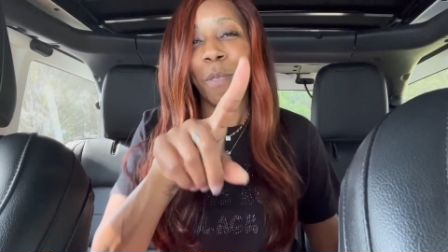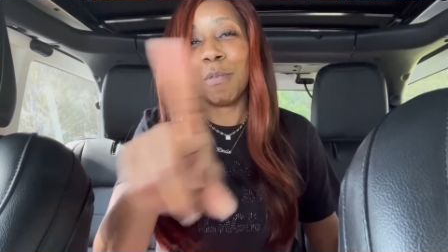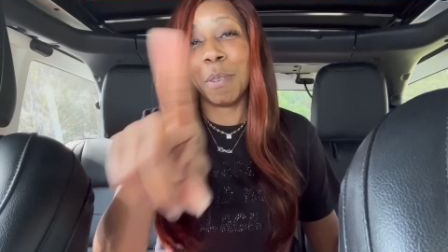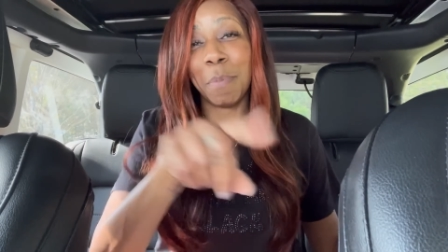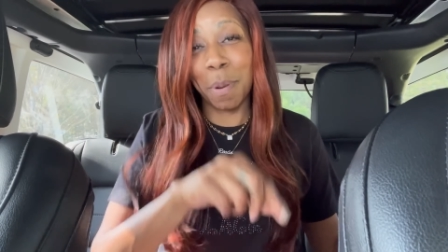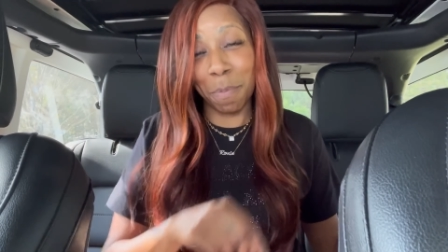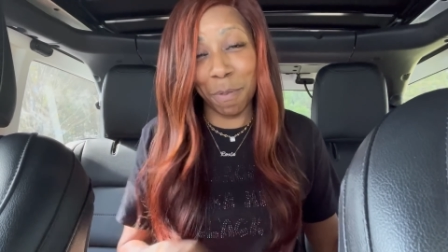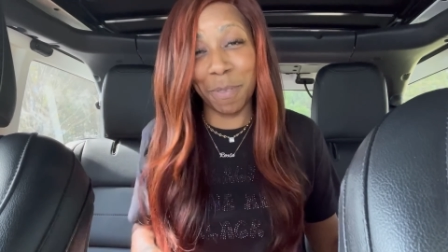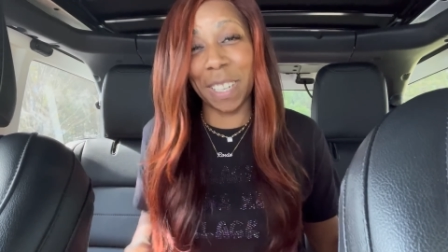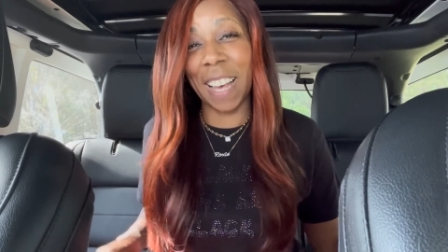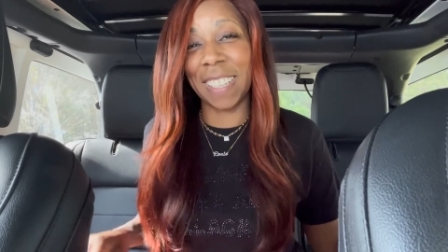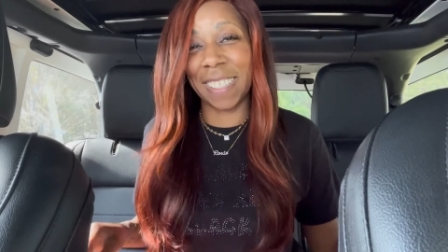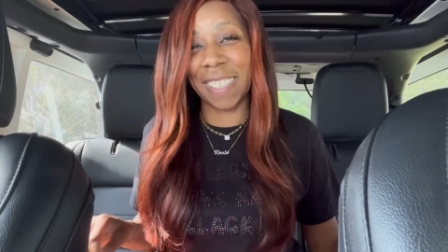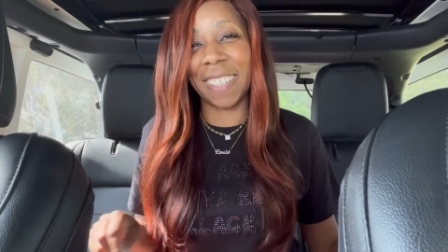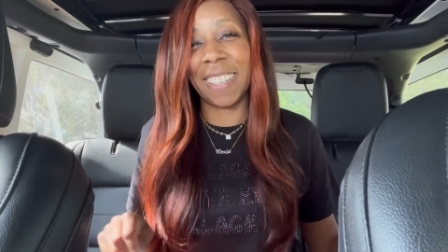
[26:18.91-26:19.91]
remember what
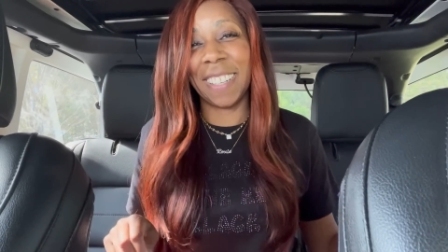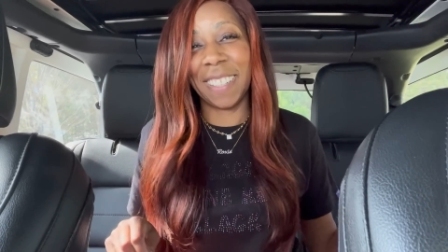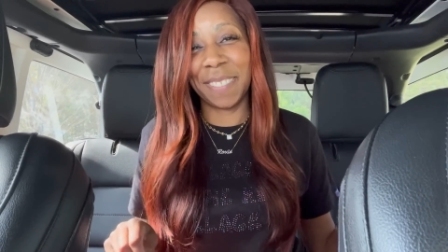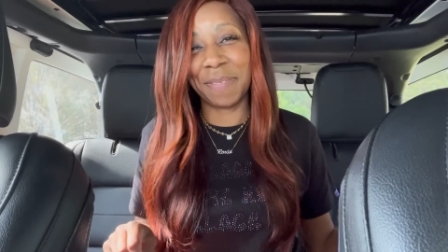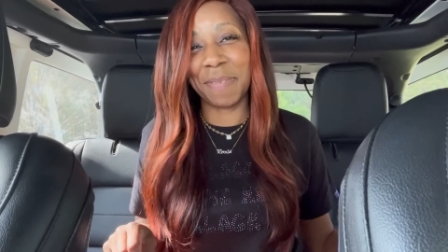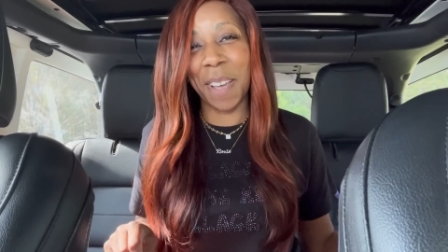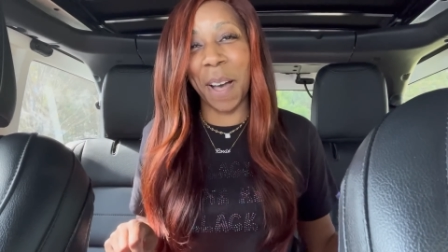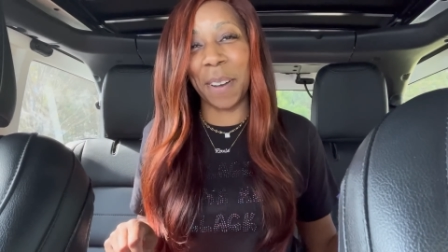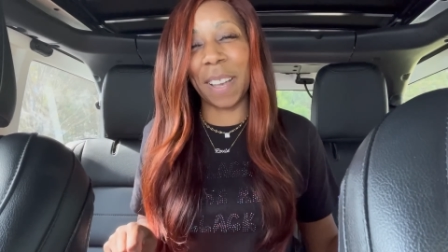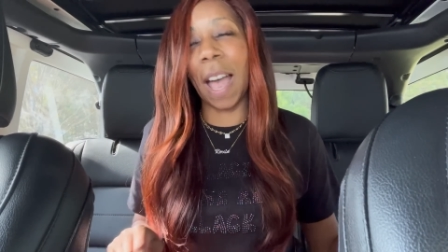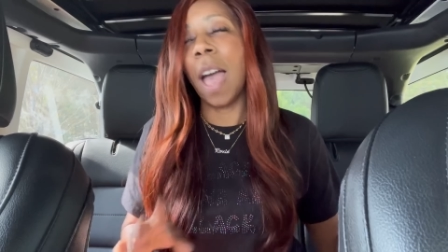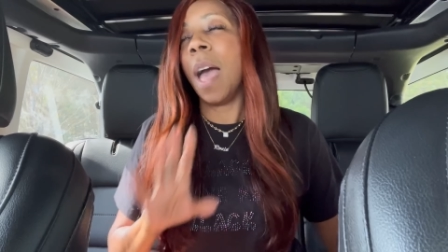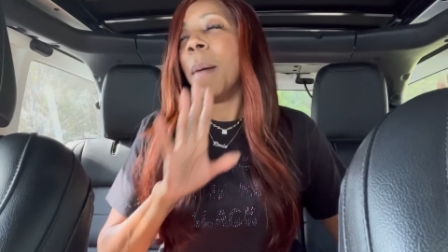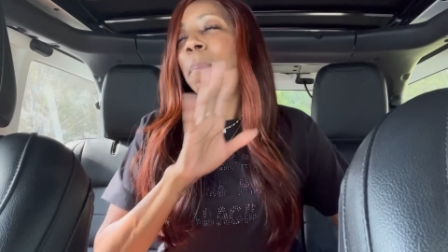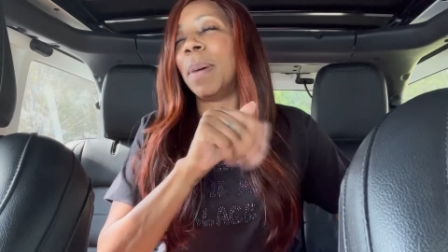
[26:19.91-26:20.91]
I said.
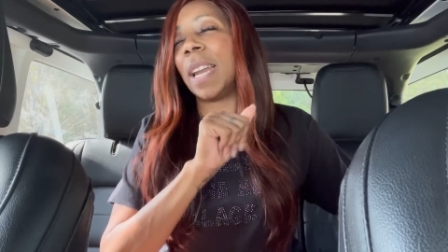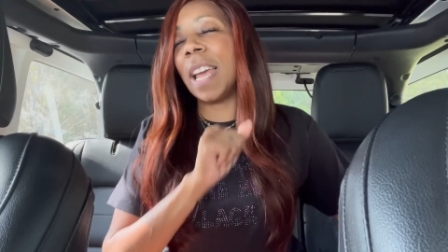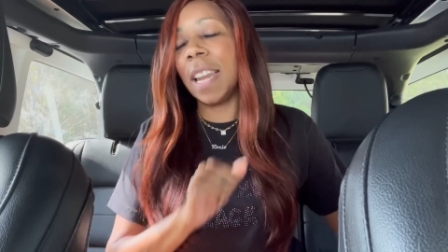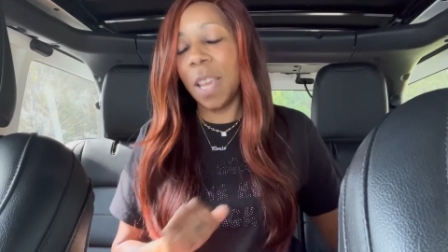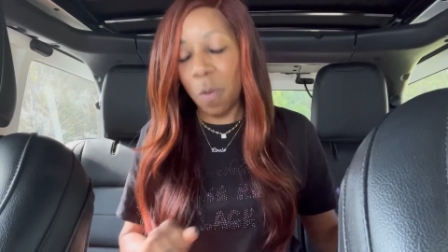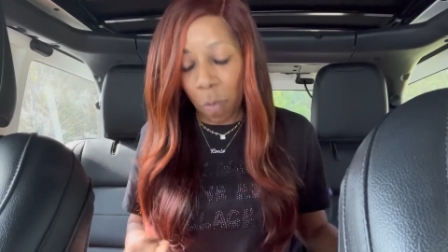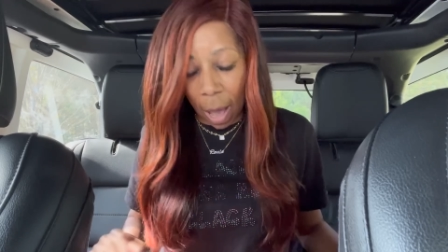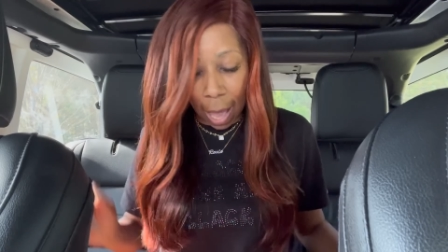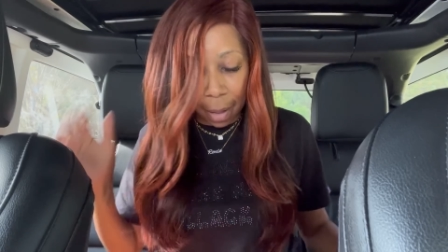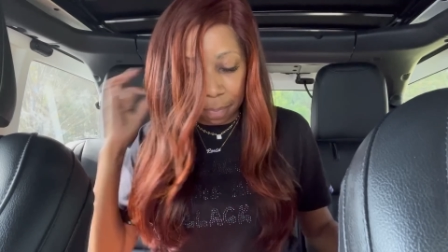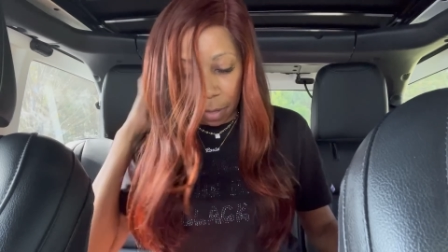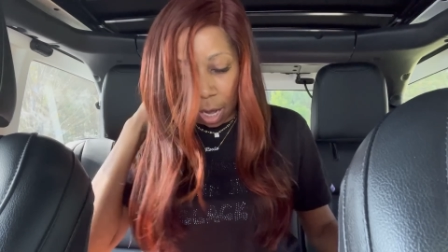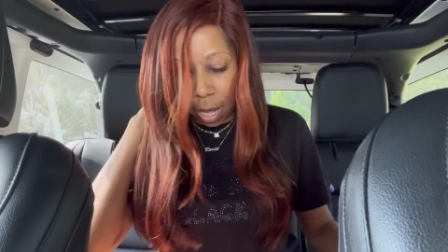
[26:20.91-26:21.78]
Okay. But anyway,